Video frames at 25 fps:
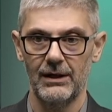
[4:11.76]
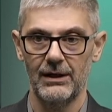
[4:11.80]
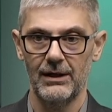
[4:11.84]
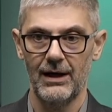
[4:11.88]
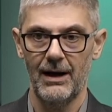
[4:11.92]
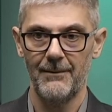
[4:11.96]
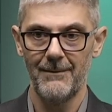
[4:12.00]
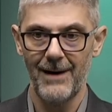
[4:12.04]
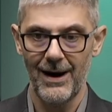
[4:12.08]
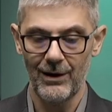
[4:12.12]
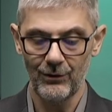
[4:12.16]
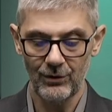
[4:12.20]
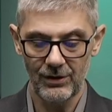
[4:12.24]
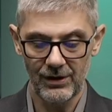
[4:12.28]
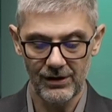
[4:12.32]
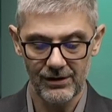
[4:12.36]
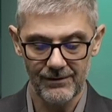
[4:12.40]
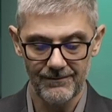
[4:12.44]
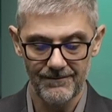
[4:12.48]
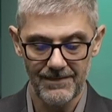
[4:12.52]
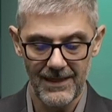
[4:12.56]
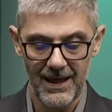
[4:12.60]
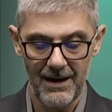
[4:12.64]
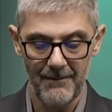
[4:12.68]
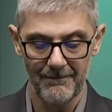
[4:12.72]
amounts,
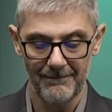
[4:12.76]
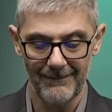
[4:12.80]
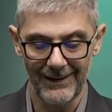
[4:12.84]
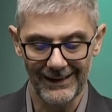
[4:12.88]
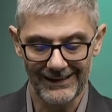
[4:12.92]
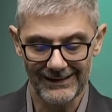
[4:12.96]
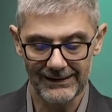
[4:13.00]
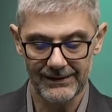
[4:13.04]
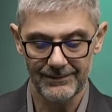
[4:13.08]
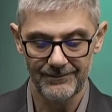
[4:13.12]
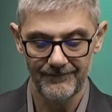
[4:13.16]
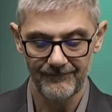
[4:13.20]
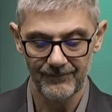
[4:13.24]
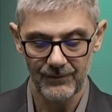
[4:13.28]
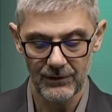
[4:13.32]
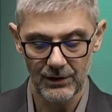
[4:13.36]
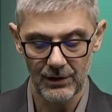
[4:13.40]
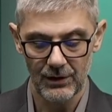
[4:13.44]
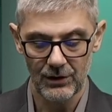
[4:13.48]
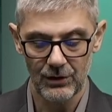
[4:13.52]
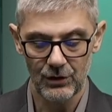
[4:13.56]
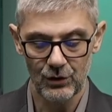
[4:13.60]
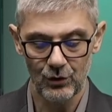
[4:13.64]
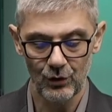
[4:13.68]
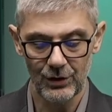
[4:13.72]
but
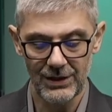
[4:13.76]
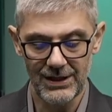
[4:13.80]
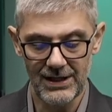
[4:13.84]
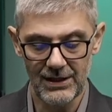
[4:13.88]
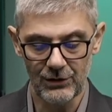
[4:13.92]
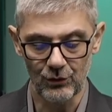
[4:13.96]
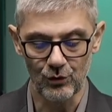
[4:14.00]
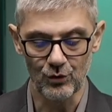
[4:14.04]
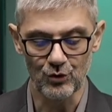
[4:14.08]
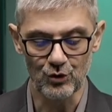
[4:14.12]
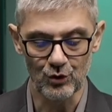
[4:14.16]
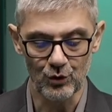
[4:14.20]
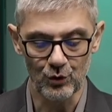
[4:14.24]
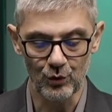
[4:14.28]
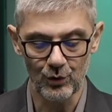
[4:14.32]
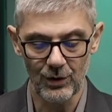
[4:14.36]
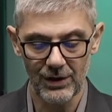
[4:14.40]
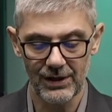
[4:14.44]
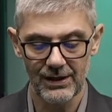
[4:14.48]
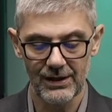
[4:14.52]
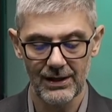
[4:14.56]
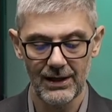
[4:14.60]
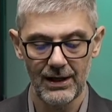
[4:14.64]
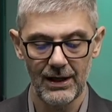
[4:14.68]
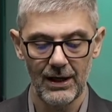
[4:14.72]
you need to
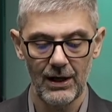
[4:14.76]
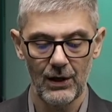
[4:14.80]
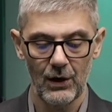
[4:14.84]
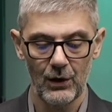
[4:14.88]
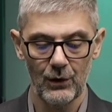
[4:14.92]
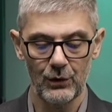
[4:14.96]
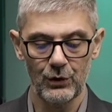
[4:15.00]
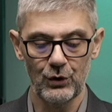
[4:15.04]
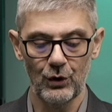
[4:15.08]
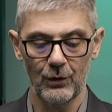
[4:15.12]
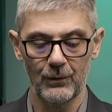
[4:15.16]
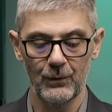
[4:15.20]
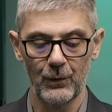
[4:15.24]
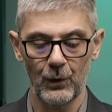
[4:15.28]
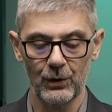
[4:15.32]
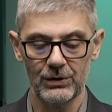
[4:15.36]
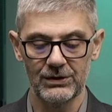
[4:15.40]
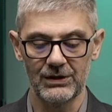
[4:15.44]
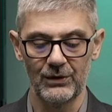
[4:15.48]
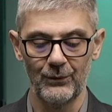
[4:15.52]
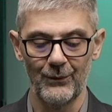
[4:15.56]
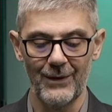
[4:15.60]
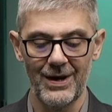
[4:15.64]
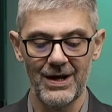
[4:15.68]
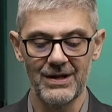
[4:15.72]
choose your
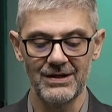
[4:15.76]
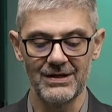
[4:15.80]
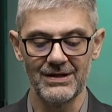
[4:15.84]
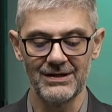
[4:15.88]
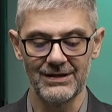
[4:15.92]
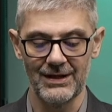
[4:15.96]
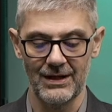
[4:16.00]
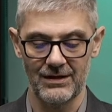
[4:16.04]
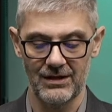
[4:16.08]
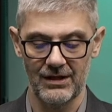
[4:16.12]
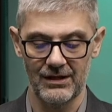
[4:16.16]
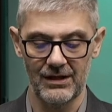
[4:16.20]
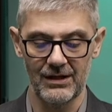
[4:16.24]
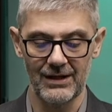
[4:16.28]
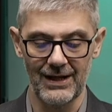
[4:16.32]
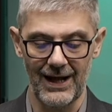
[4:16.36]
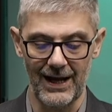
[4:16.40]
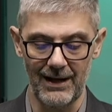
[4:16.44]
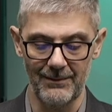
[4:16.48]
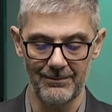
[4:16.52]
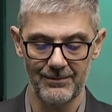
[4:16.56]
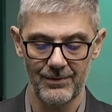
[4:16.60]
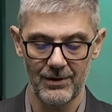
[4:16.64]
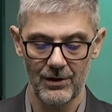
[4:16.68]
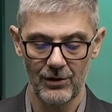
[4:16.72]
water waste intensity
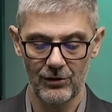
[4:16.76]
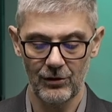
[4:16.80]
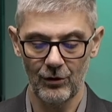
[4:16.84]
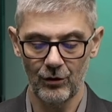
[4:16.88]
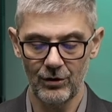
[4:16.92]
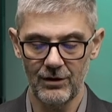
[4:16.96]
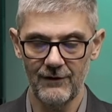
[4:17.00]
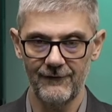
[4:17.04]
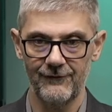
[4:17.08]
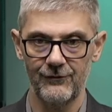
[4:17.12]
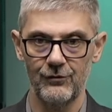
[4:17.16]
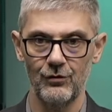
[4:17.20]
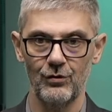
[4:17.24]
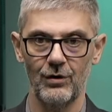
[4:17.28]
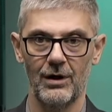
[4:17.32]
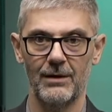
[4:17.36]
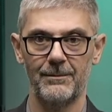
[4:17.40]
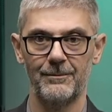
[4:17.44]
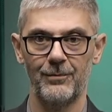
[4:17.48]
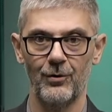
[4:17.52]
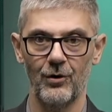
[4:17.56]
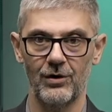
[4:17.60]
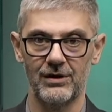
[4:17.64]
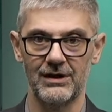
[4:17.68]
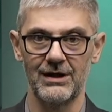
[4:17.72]
type. So if you are
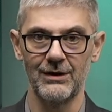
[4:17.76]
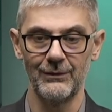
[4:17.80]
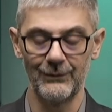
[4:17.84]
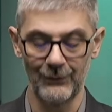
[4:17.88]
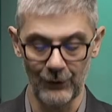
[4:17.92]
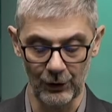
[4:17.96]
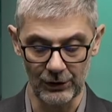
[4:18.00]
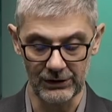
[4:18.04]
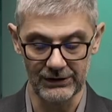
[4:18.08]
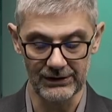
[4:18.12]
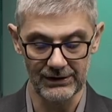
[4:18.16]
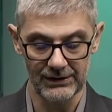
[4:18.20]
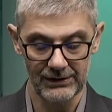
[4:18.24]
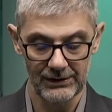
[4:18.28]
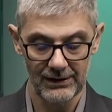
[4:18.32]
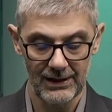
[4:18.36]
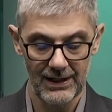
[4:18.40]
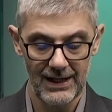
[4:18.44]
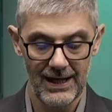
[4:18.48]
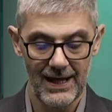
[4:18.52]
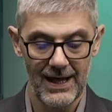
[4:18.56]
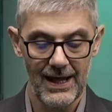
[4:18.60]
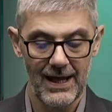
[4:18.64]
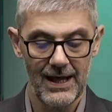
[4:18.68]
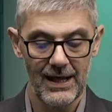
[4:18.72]
posting water,
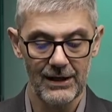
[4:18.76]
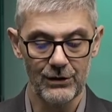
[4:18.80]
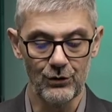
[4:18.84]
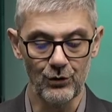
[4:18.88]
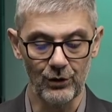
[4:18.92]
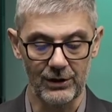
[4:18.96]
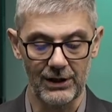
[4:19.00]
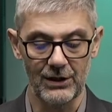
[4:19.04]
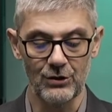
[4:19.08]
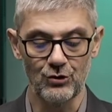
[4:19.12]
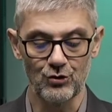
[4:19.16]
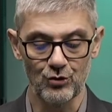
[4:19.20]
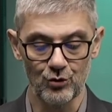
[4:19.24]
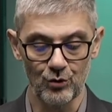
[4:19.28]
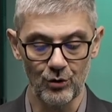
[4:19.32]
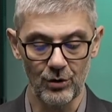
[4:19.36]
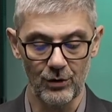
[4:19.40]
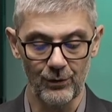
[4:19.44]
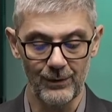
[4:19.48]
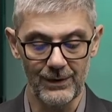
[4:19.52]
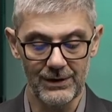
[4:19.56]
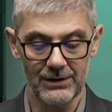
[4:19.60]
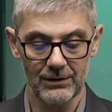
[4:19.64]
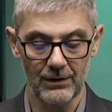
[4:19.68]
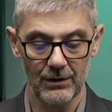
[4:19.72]
you can
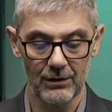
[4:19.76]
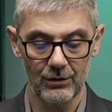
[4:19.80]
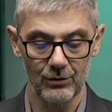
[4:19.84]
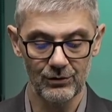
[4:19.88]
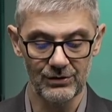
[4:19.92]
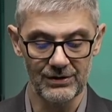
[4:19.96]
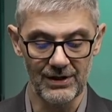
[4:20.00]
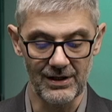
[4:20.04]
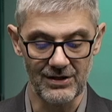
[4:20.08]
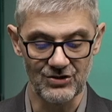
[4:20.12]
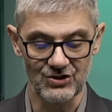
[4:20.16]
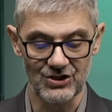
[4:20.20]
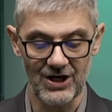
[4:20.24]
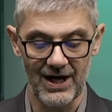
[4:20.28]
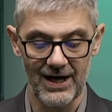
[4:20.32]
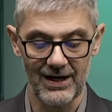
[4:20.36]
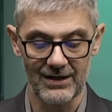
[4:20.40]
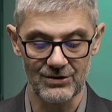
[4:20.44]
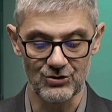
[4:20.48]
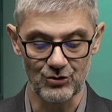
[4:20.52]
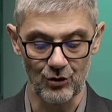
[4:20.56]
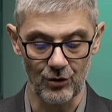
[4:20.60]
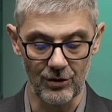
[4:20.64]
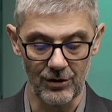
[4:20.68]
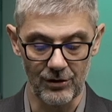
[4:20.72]
choose withdrawn,
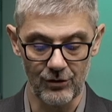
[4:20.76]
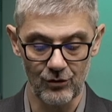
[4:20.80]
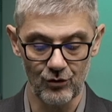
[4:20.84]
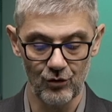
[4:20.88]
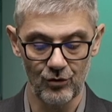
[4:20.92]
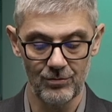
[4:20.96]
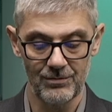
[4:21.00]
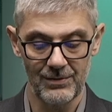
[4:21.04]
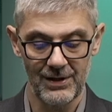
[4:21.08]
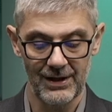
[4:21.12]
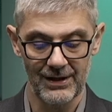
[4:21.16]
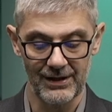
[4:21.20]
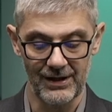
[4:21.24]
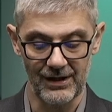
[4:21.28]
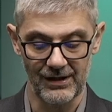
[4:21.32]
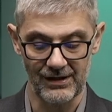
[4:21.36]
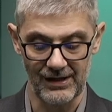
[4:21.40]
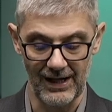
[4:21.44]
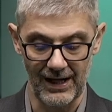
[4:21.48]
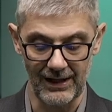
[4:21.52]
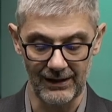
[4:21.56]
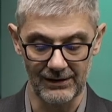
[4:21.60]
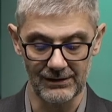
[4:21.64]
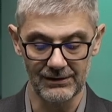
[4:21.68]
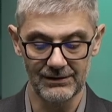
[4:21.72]
discharge, consume,
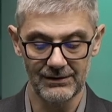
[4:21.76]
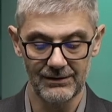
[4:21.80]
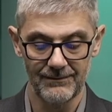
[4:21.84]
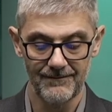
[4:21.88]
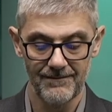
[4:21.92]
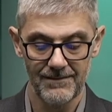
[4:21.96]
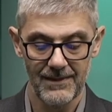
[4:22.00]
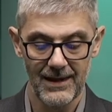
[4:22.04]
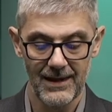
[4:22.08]
recycled.